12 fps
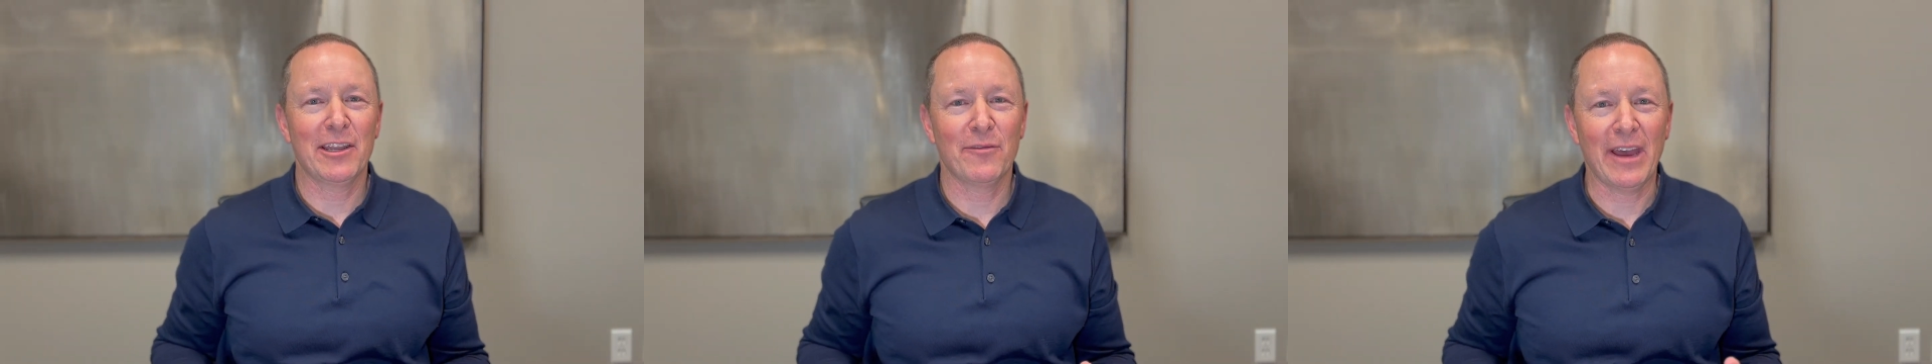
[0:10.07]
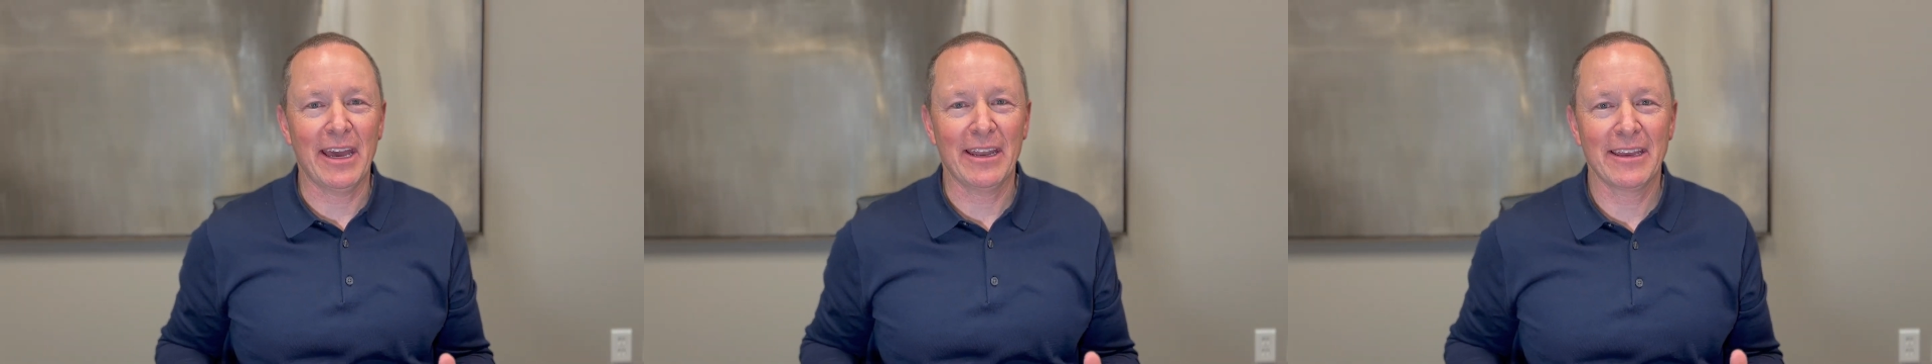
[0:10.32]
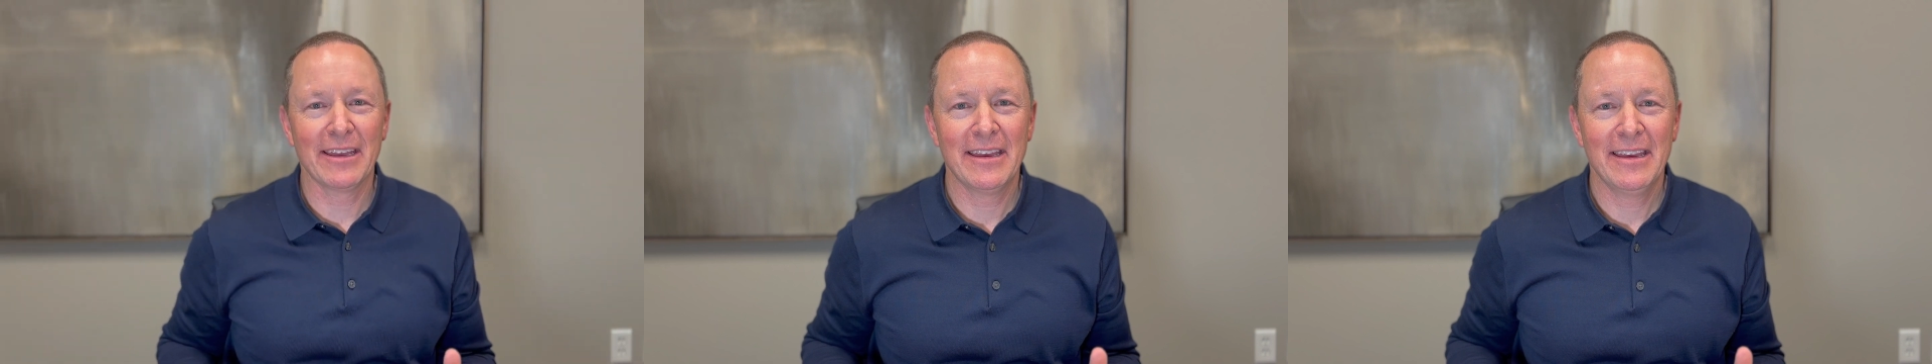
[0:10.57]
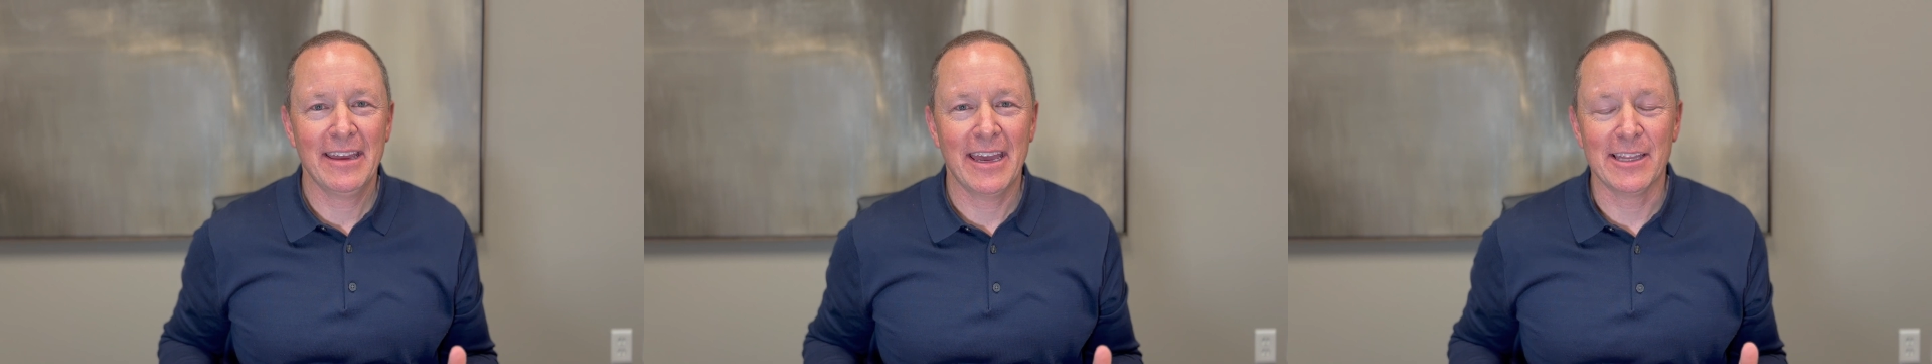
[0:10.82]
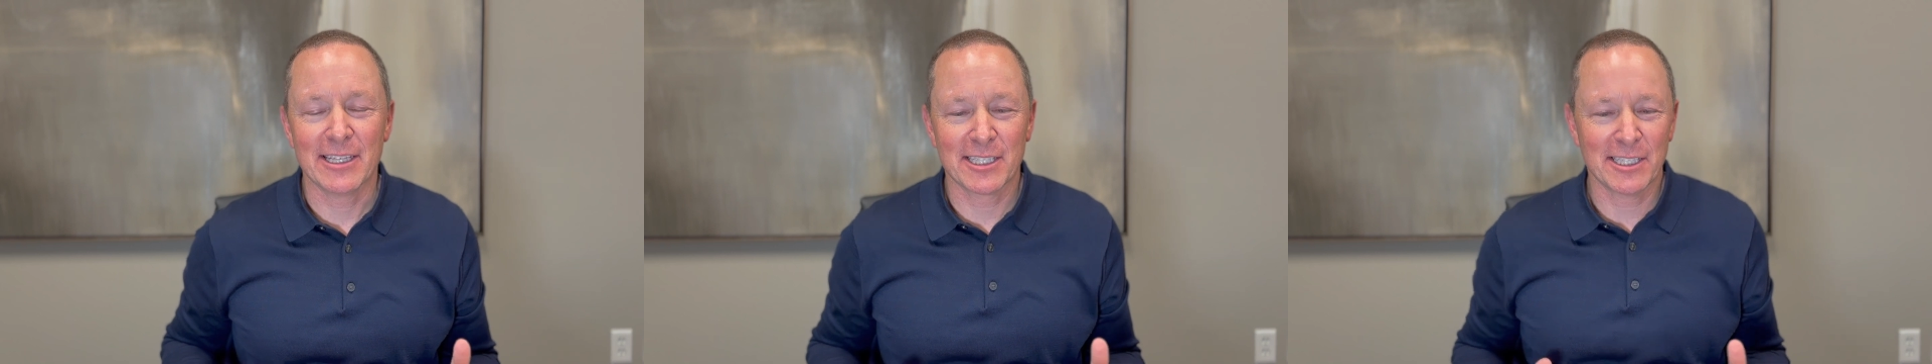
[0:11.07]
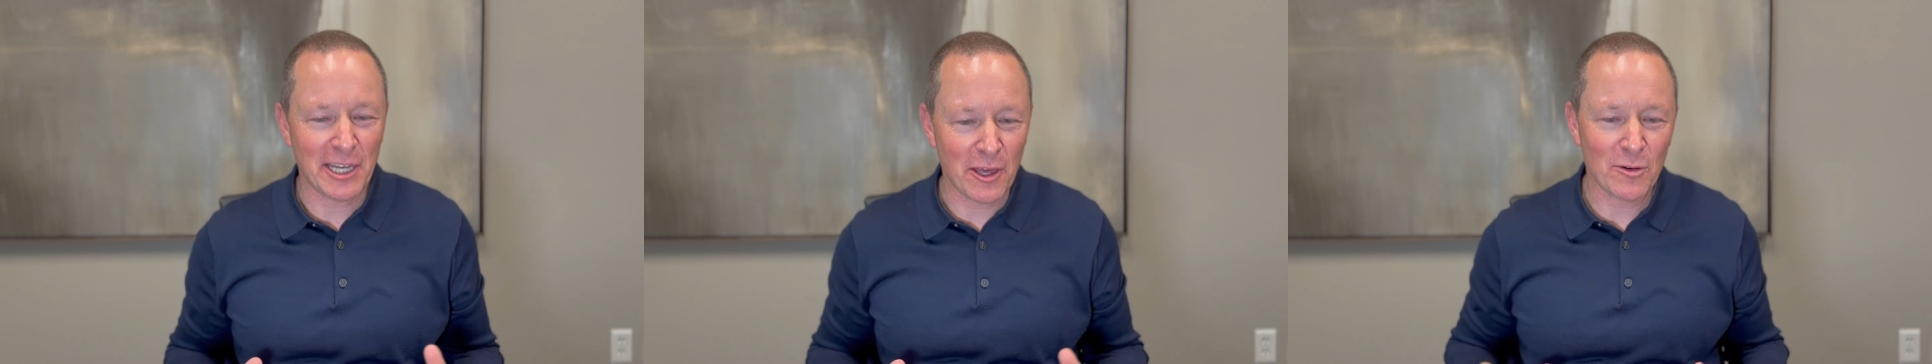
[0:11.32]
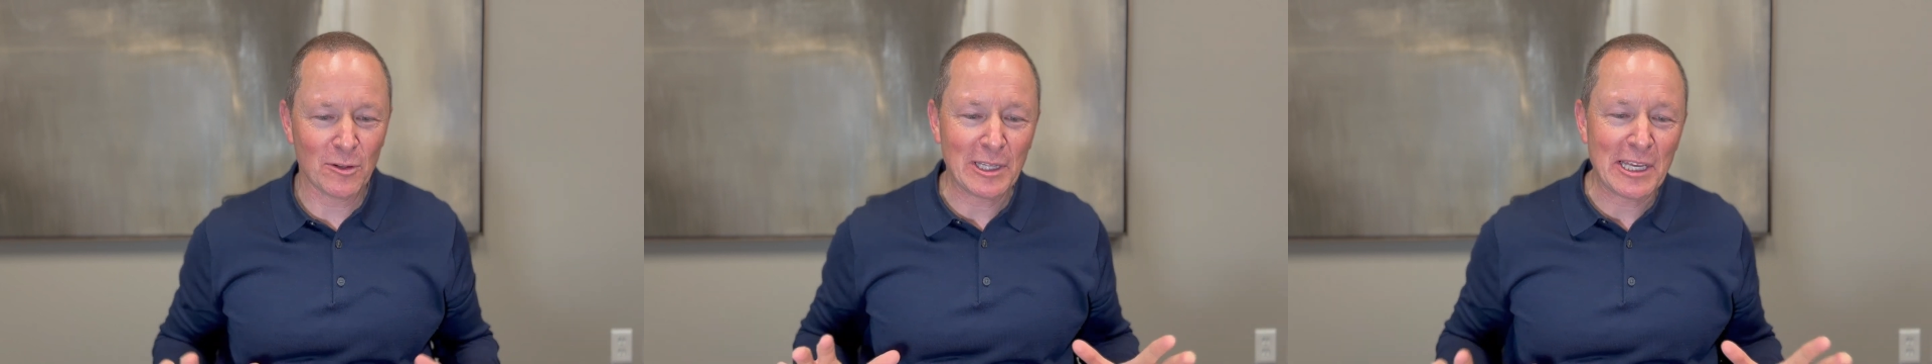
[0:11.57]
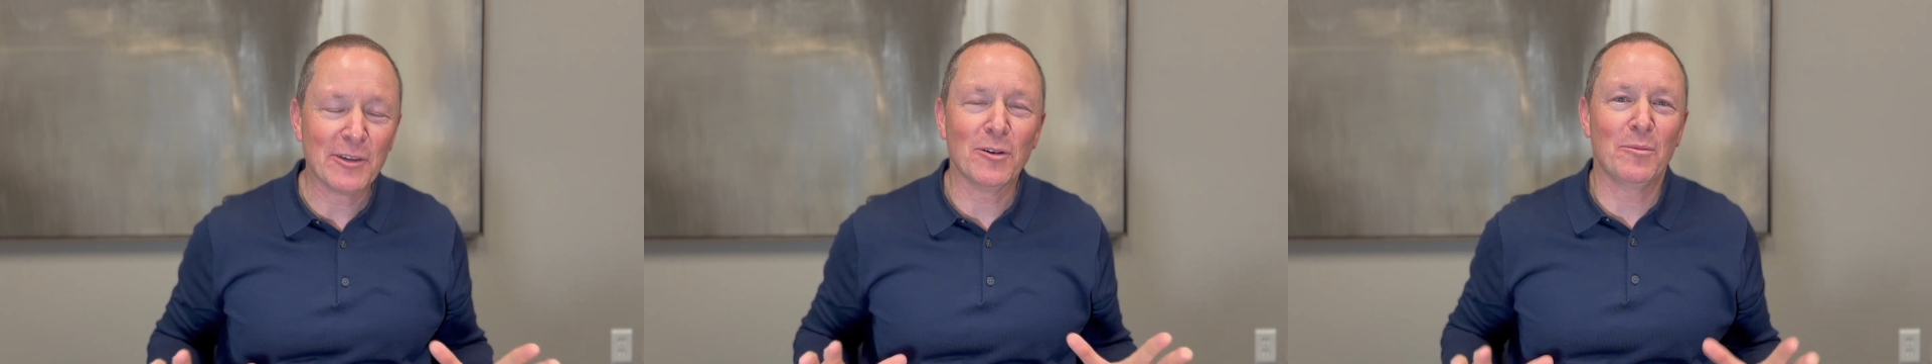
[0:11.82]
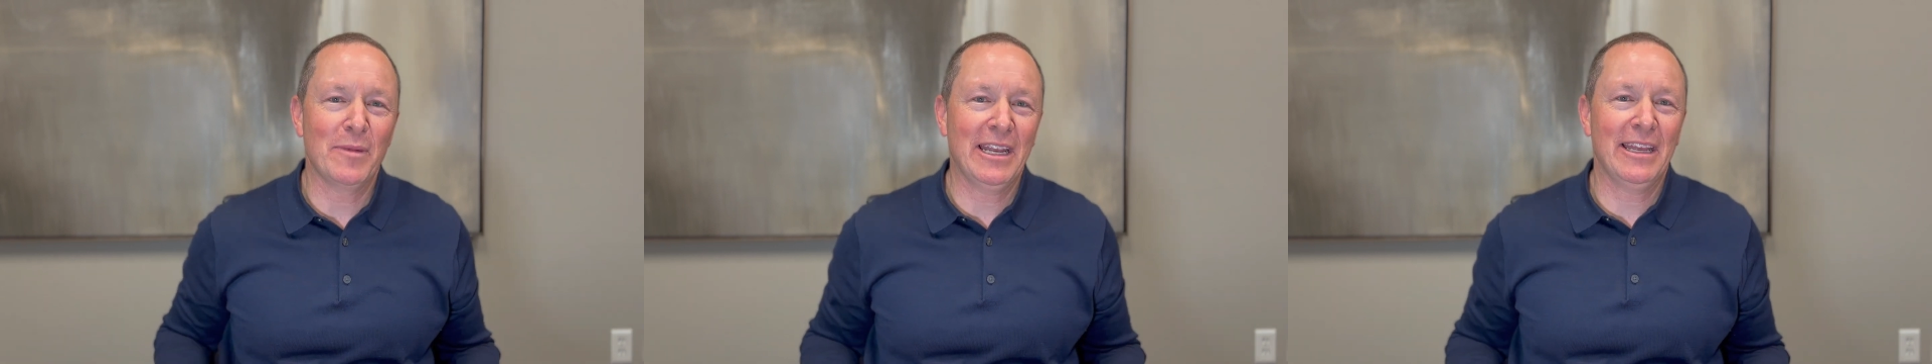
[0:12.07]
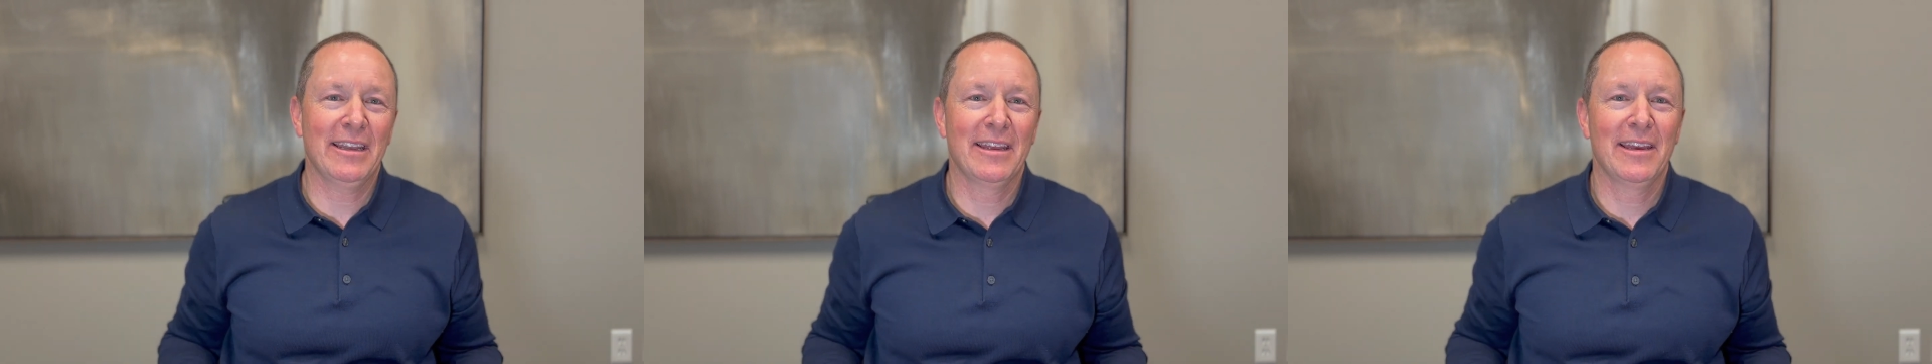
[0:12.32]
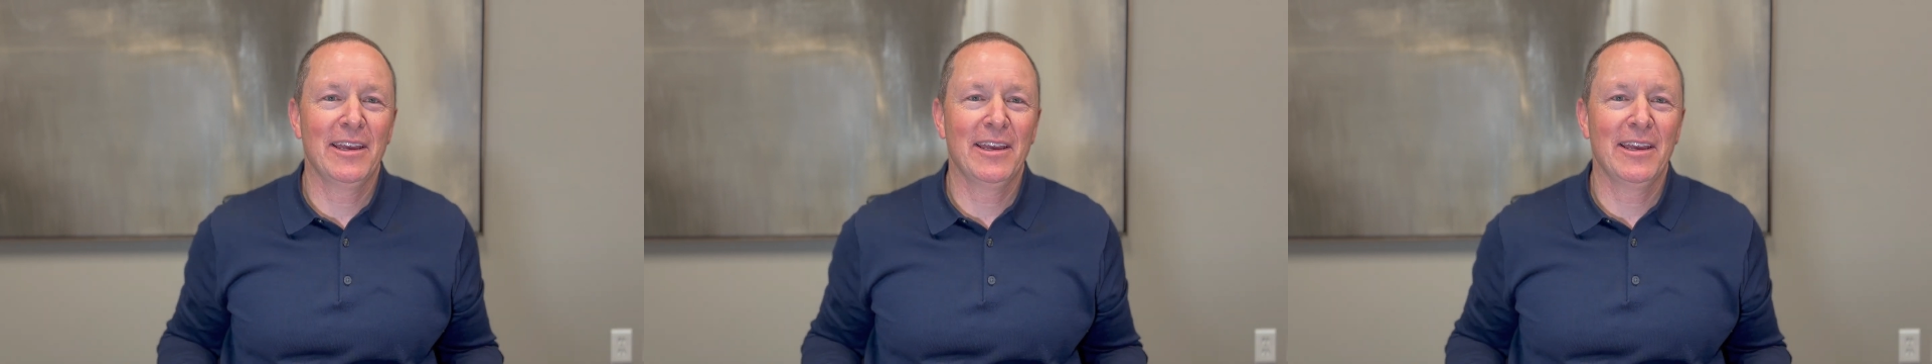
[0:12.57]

Nevada, and this is another Legal Minute.